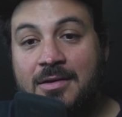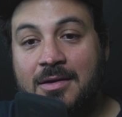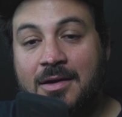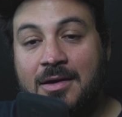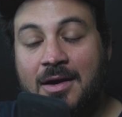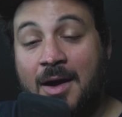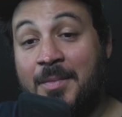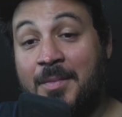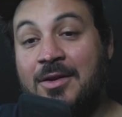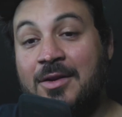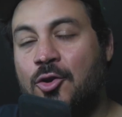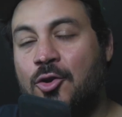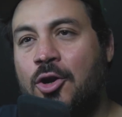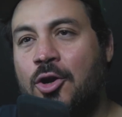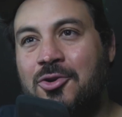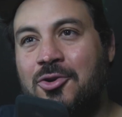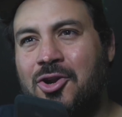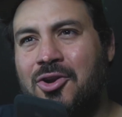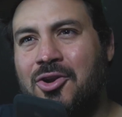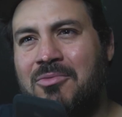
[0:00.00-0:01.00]
I mean,
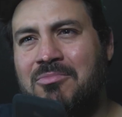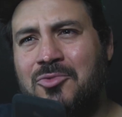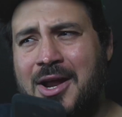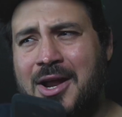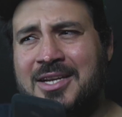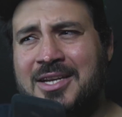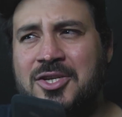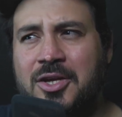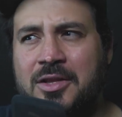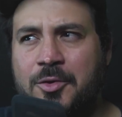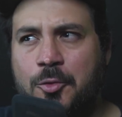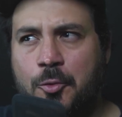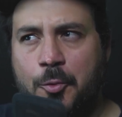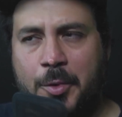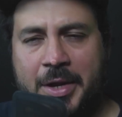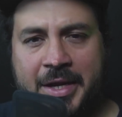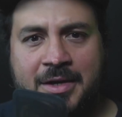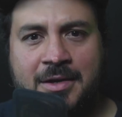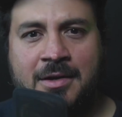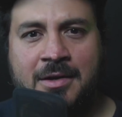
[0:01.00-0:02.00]
not actually
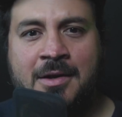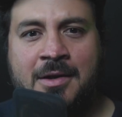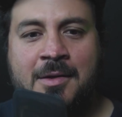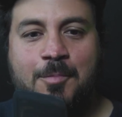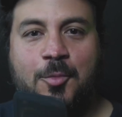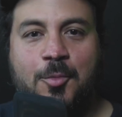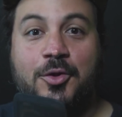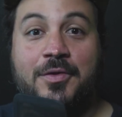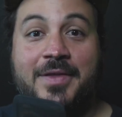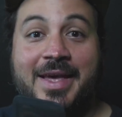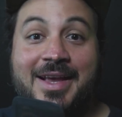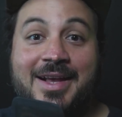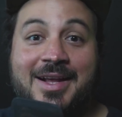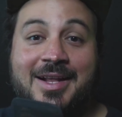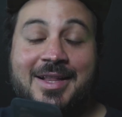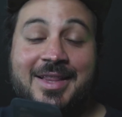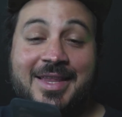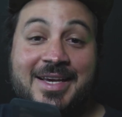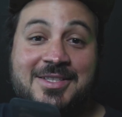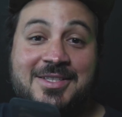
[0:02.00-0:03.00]
read, but they
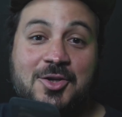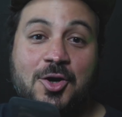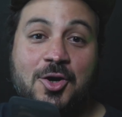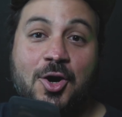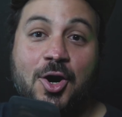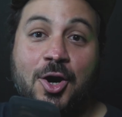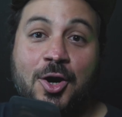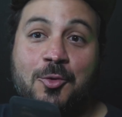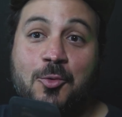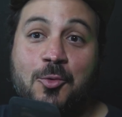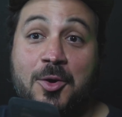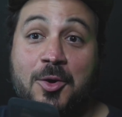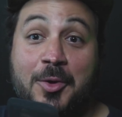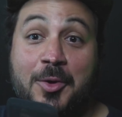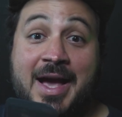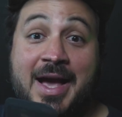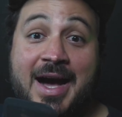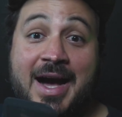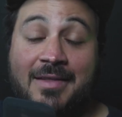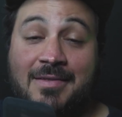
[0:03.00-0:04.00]
clicked on where we
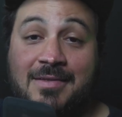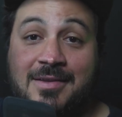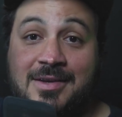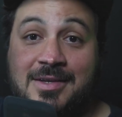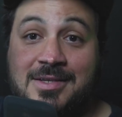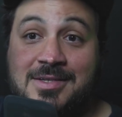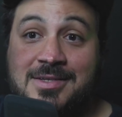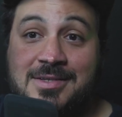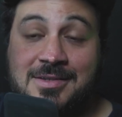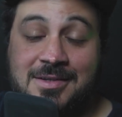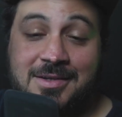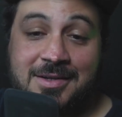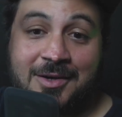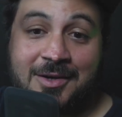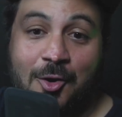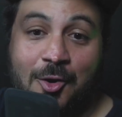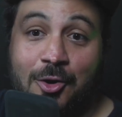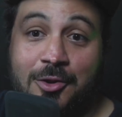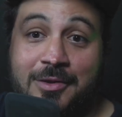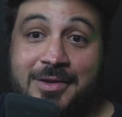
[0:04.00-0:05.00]
had this
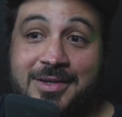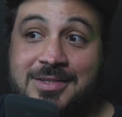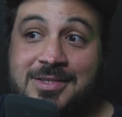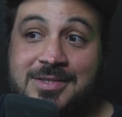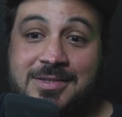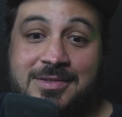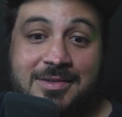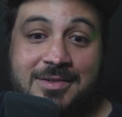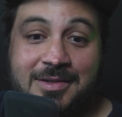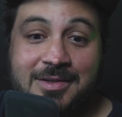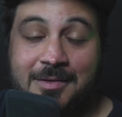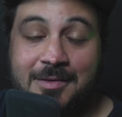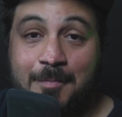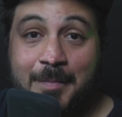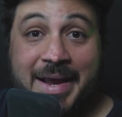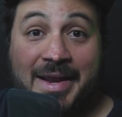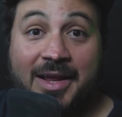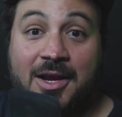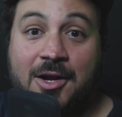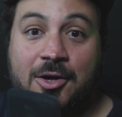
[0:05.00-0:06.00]
all these
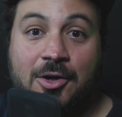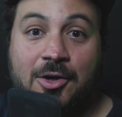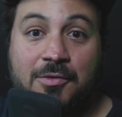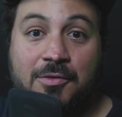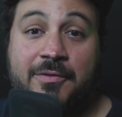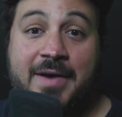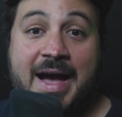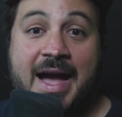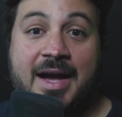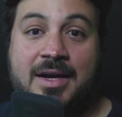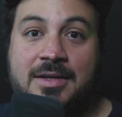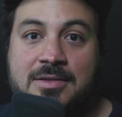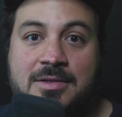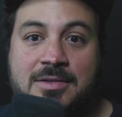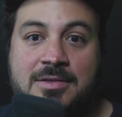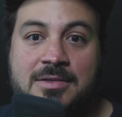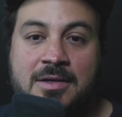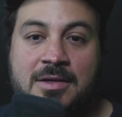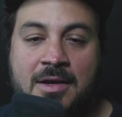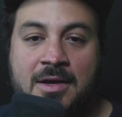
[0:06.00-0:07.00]
medical
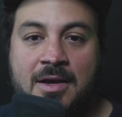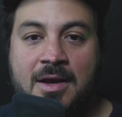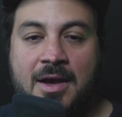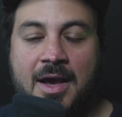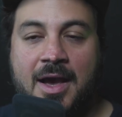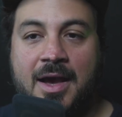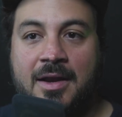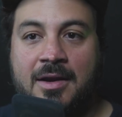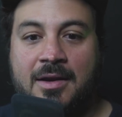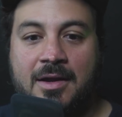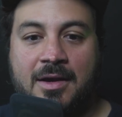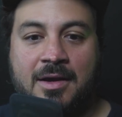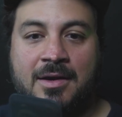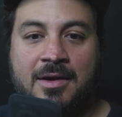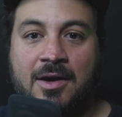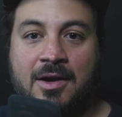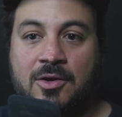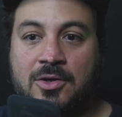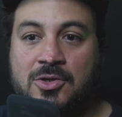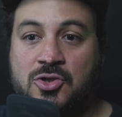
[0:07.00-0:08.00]
facts and
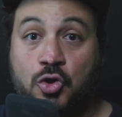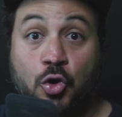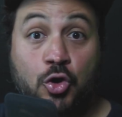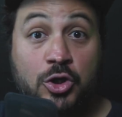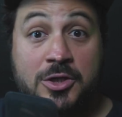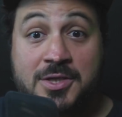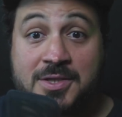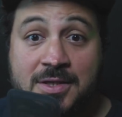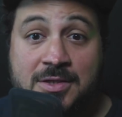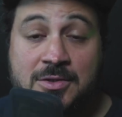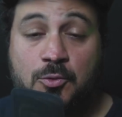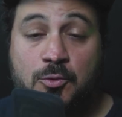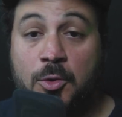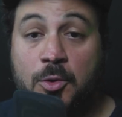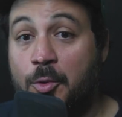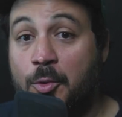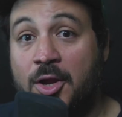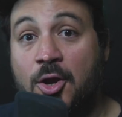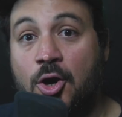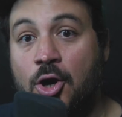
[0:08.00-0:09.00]
our sources where
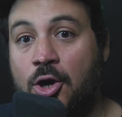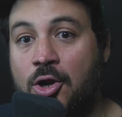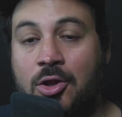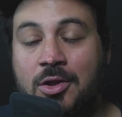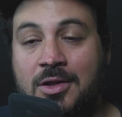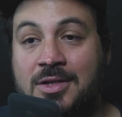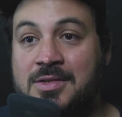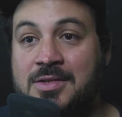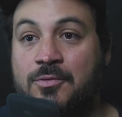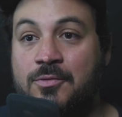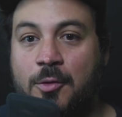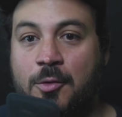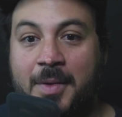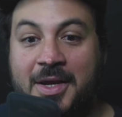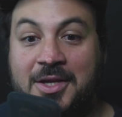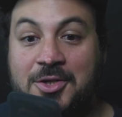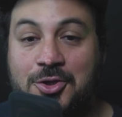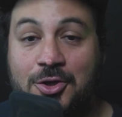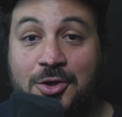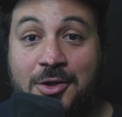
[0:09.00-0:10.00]
we got all this
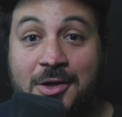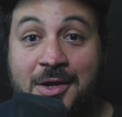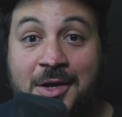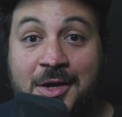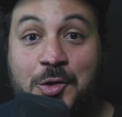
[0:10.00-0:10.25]
information.